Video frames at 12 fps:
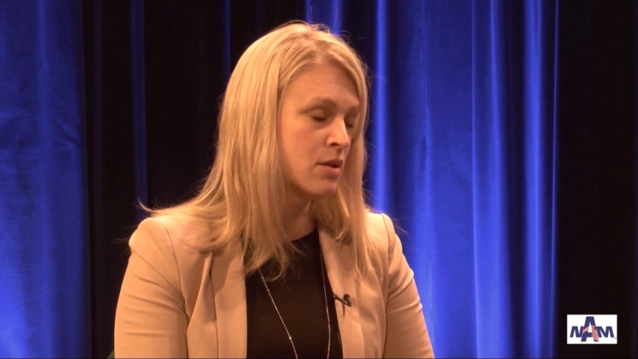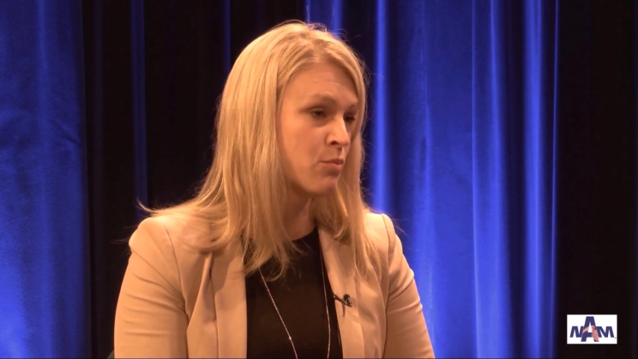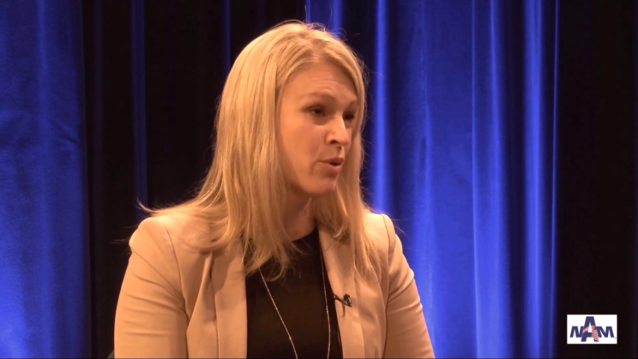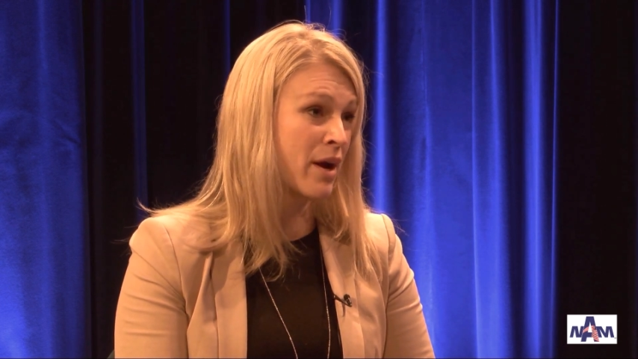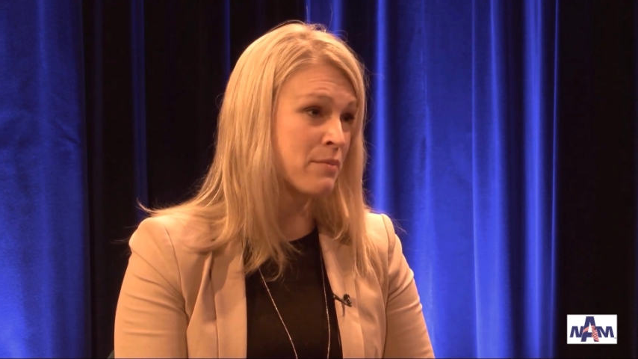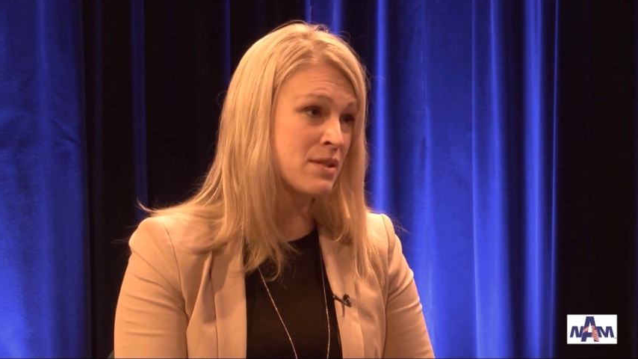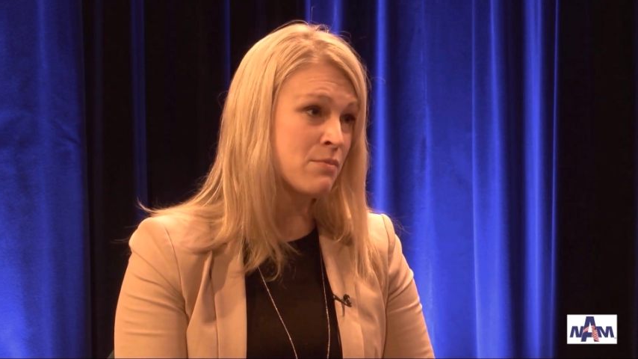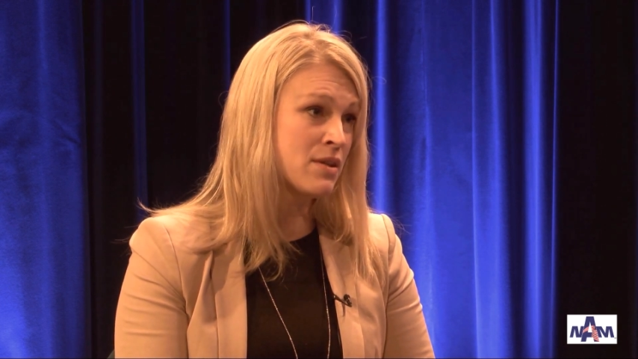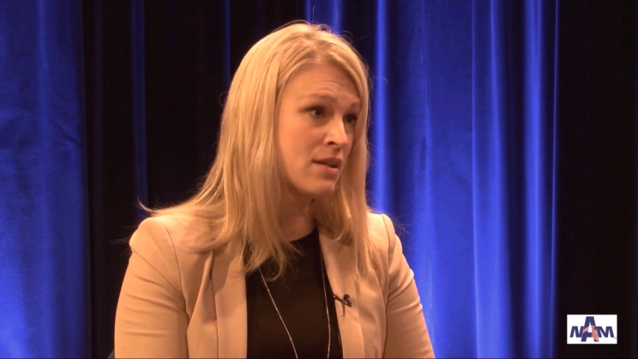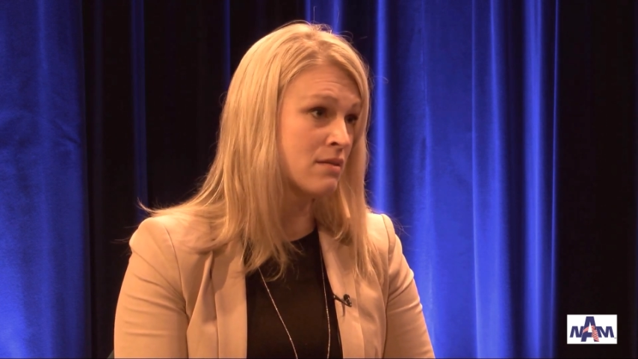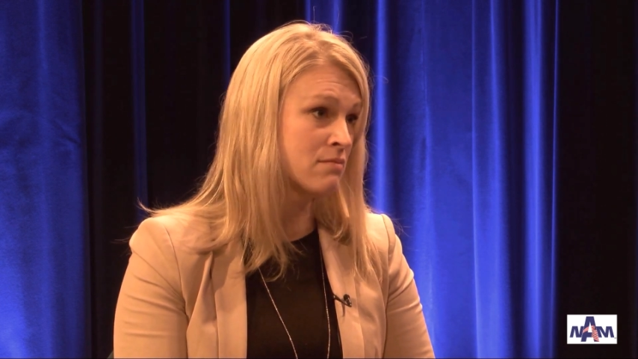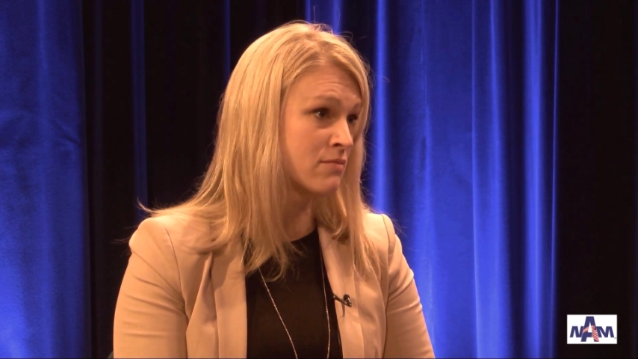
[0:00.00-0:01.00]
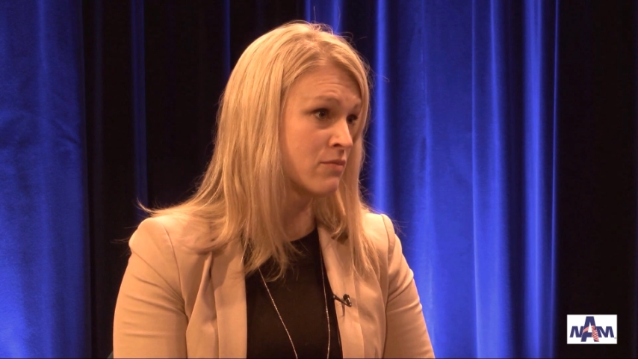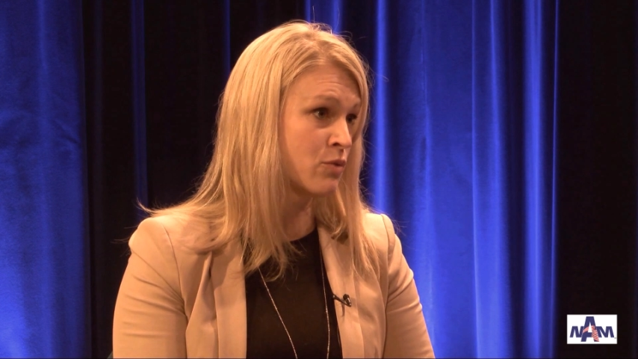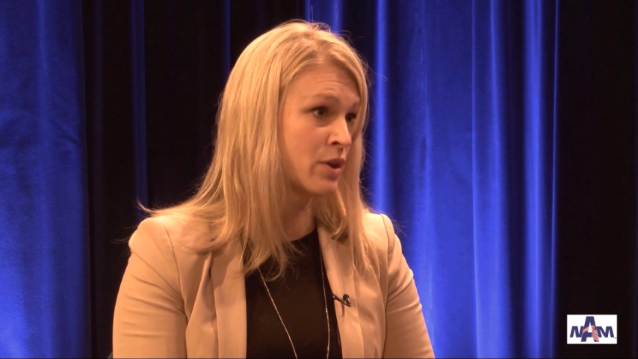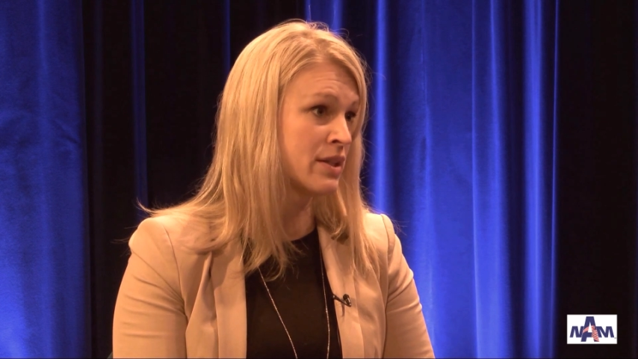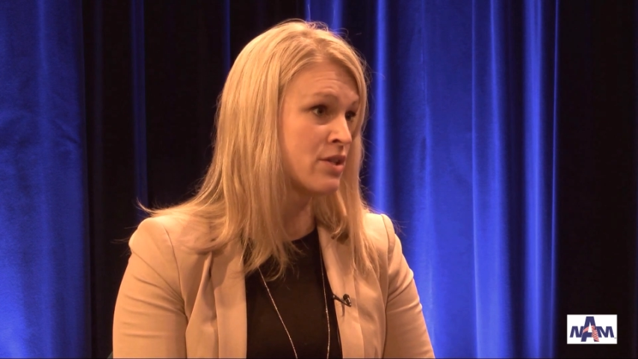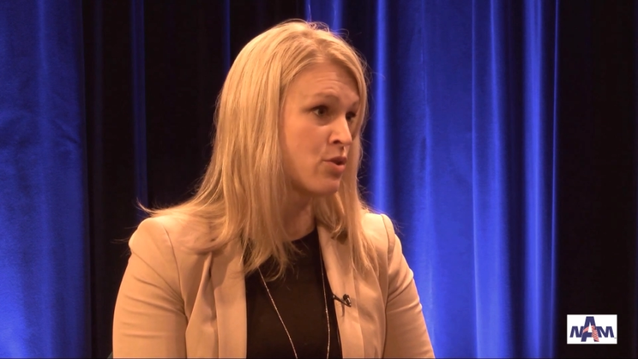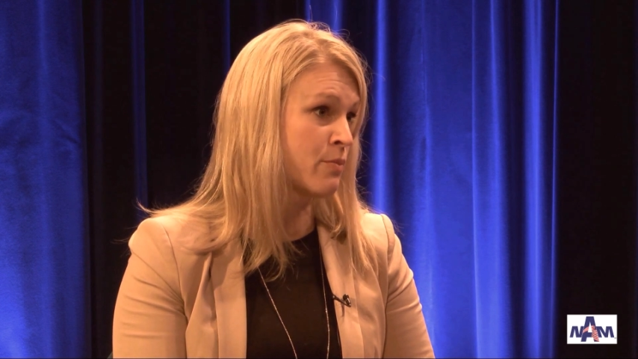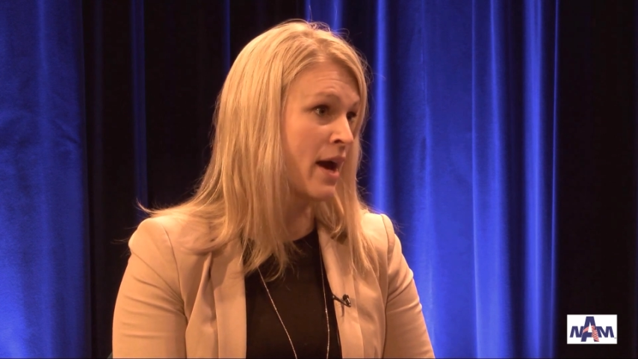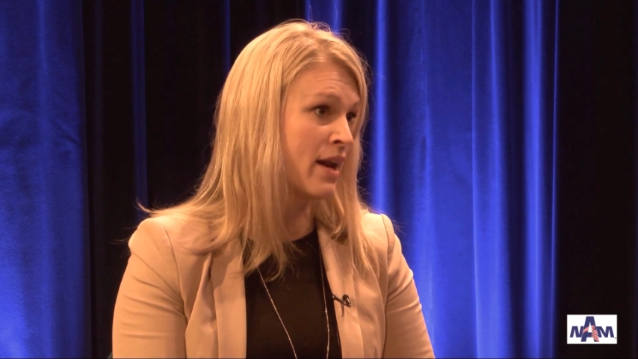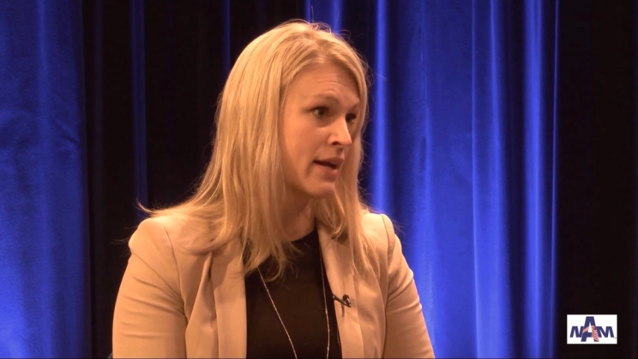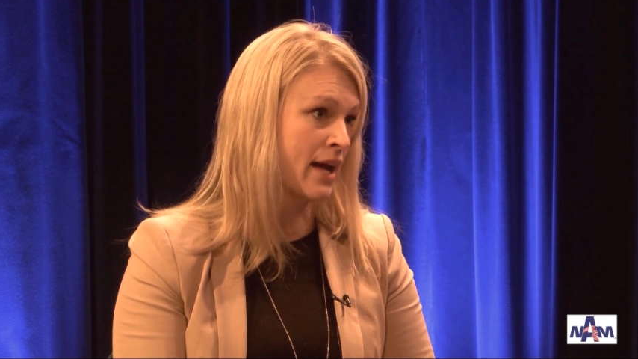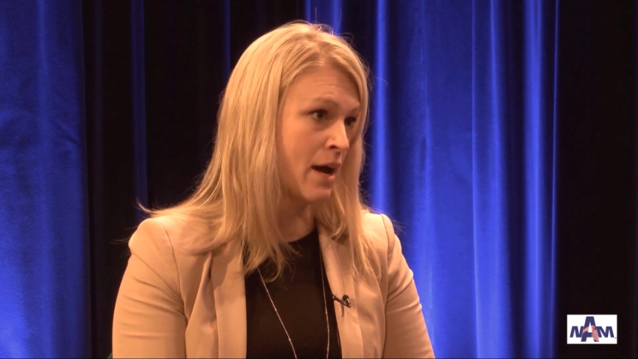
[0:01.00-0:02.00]
perhaps something really
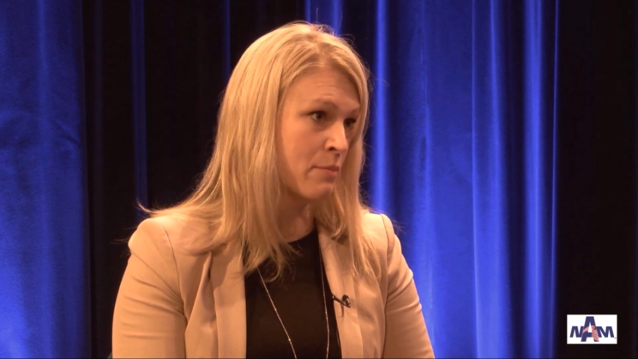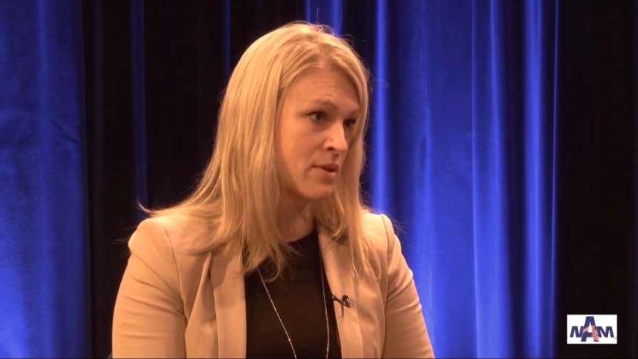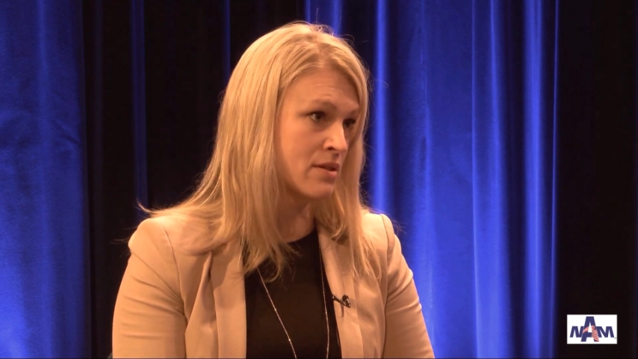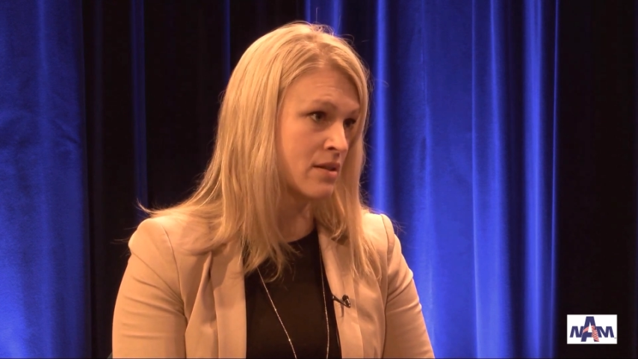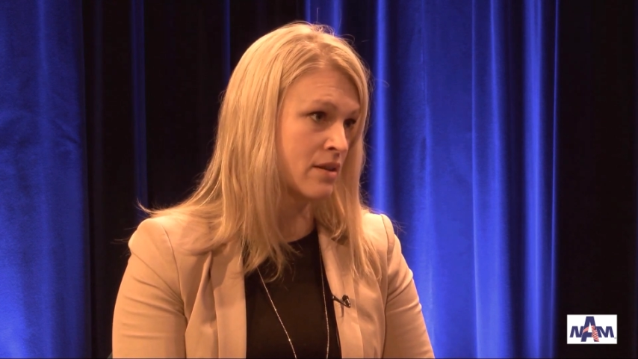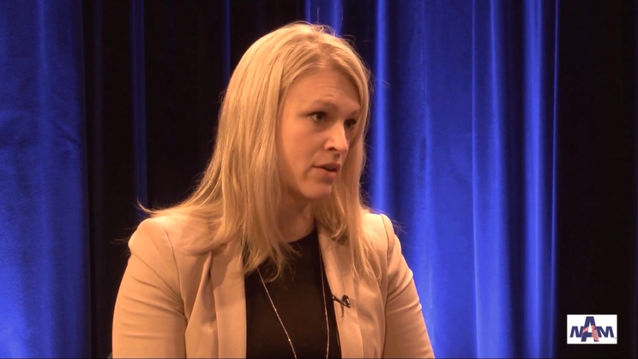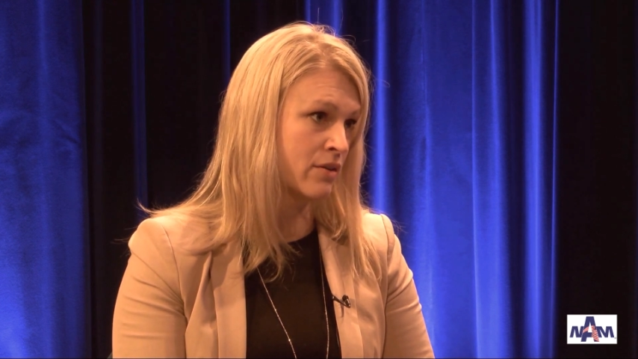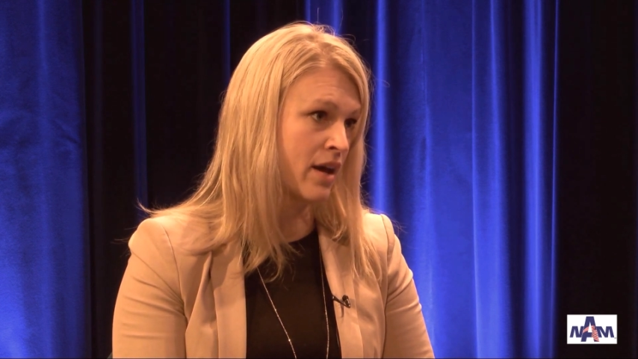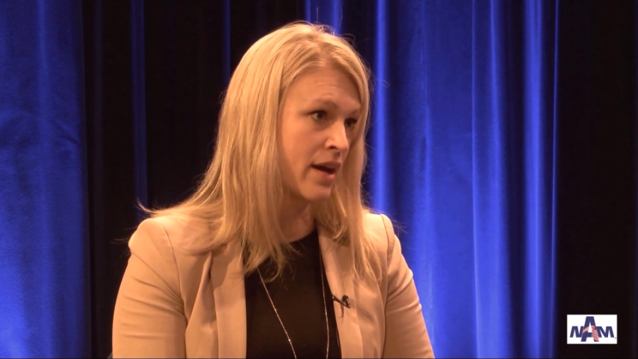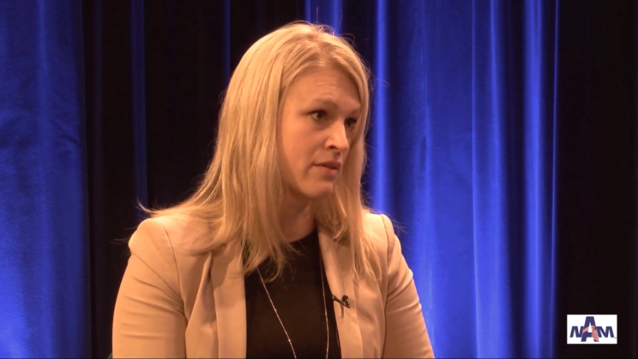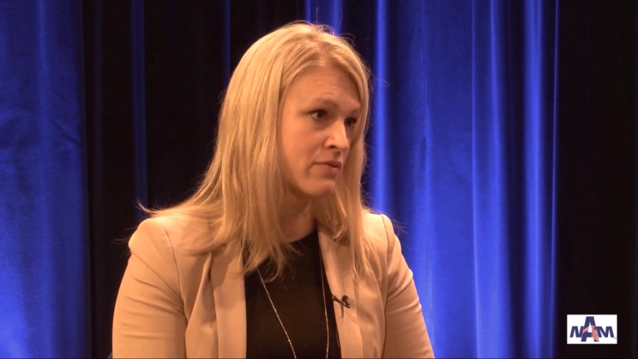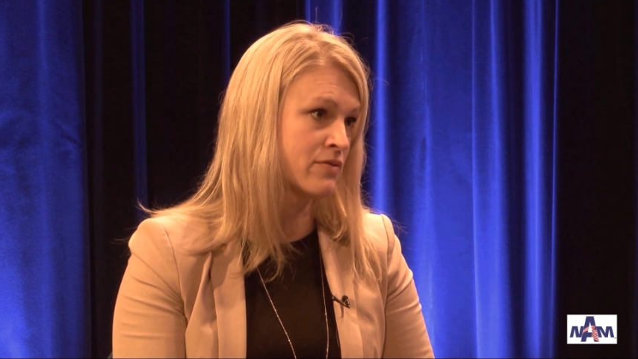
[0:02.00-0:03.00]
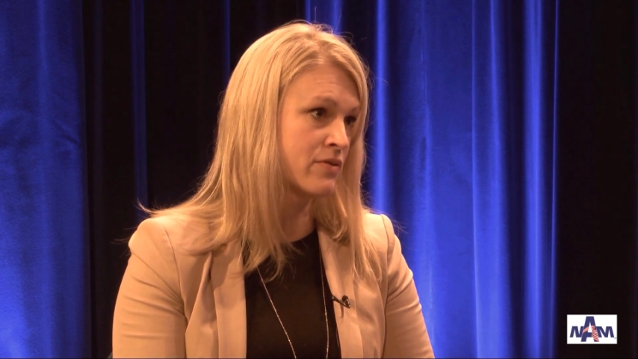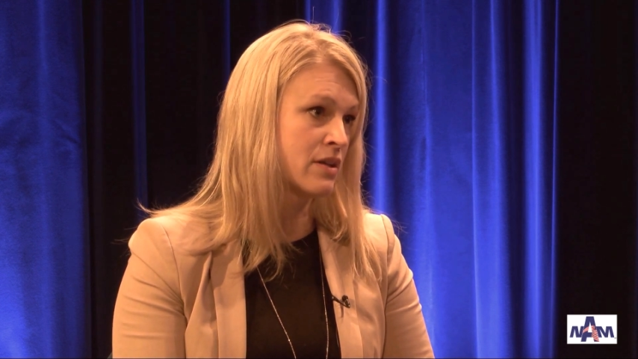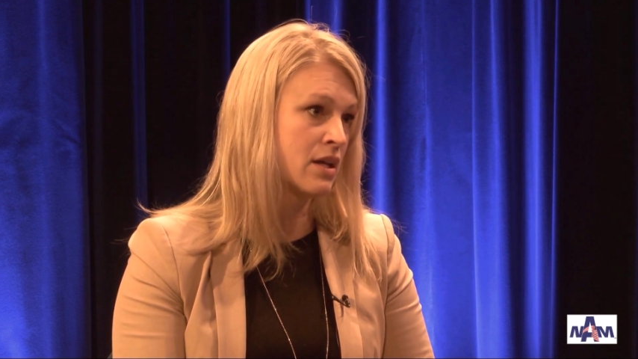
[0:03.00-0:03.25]
traumatic happened in their life,